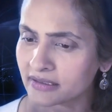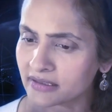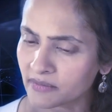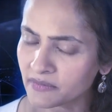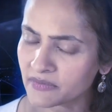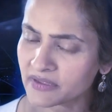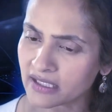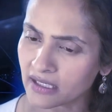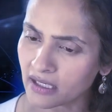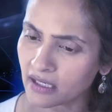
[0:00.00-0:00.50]

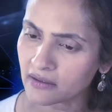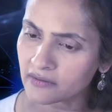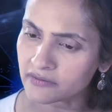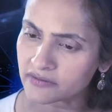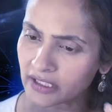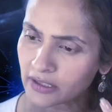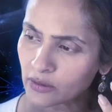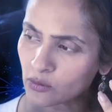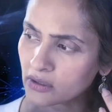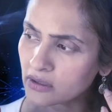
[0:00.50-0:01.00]
themselves,
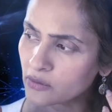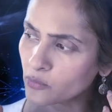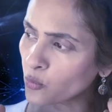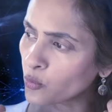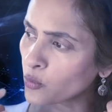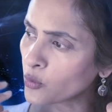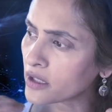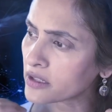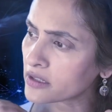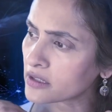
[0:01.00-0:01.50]
like
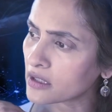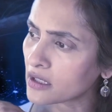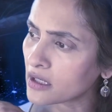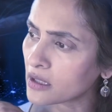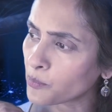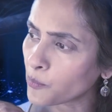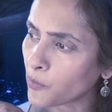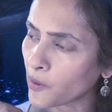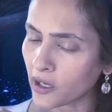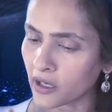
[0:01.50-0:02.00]
what
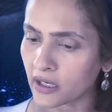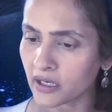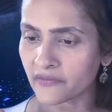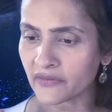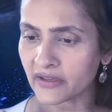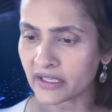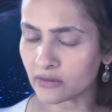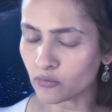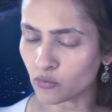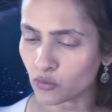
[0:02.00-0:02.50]
part of
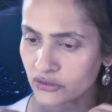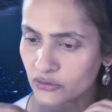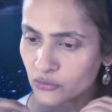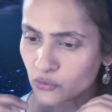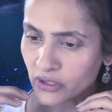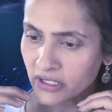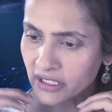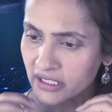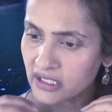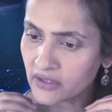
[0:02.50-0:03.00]
it was
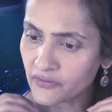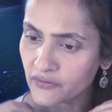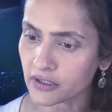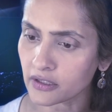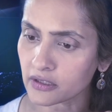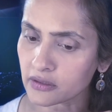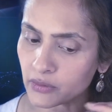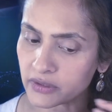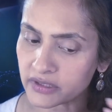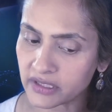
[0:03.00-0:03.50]
really difficult?
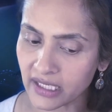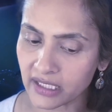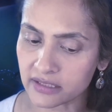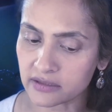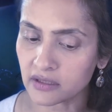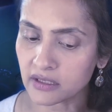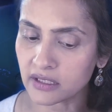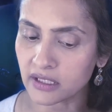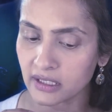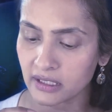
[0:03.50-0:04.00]
Was it
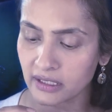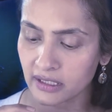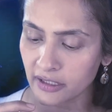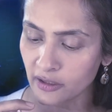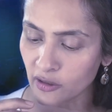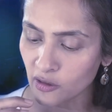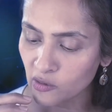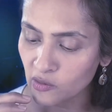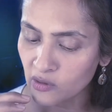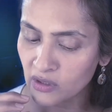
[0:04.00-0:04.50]
actually,
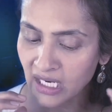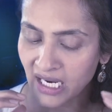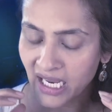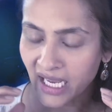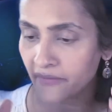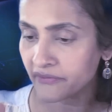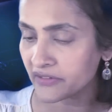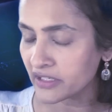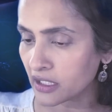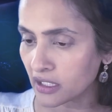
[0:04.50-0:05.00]

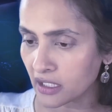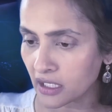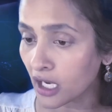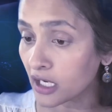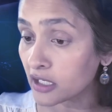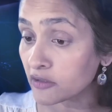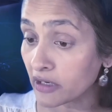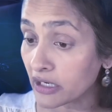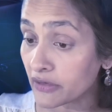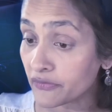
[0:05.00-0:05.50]
having an
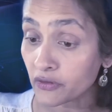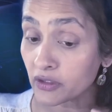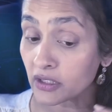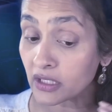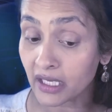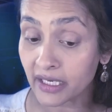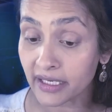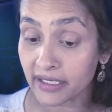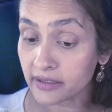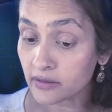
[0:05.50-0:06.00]
ungrateful
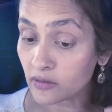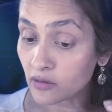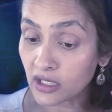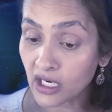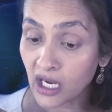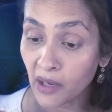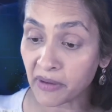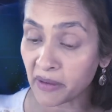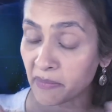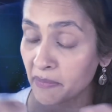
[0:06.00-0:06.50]
client or
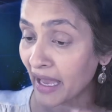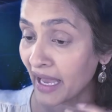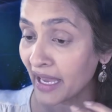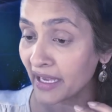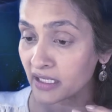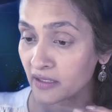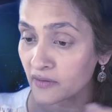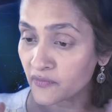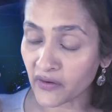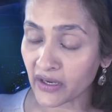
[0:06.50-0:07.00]
coming back
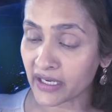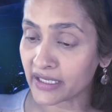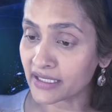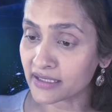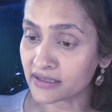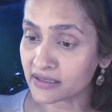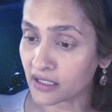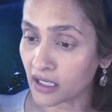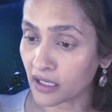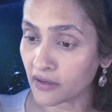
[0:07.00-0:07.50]
and finding
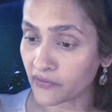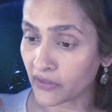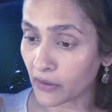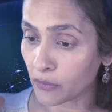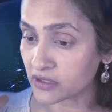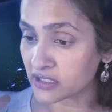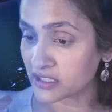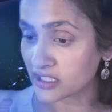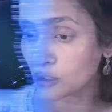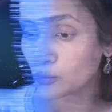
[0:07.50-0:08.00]
stuff that
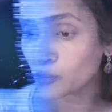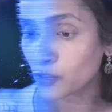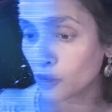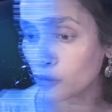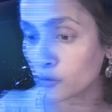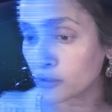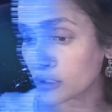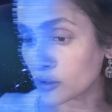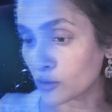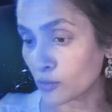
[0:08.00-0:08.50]
was still
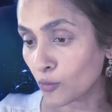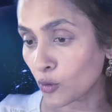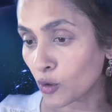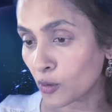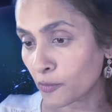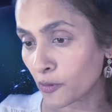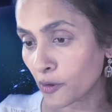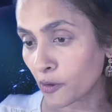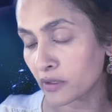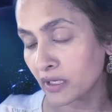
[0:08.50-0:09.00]
broken or more
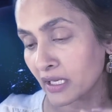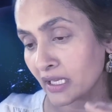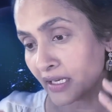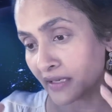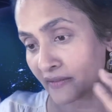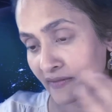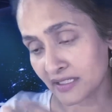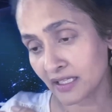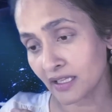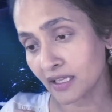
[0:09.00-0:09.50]
broken and
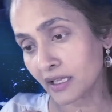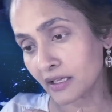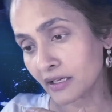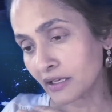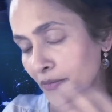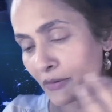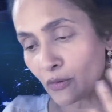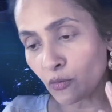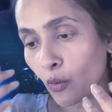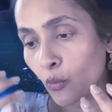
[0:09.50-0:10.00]
still, I
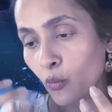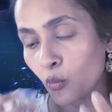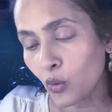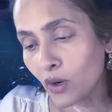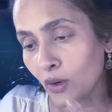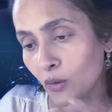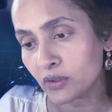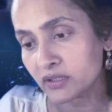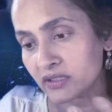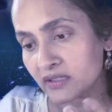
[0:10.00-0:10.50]
mean,
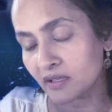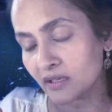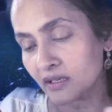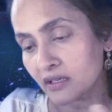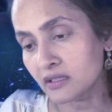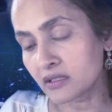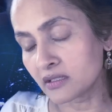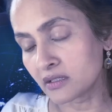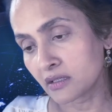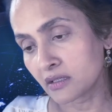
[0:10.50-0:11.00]
what was the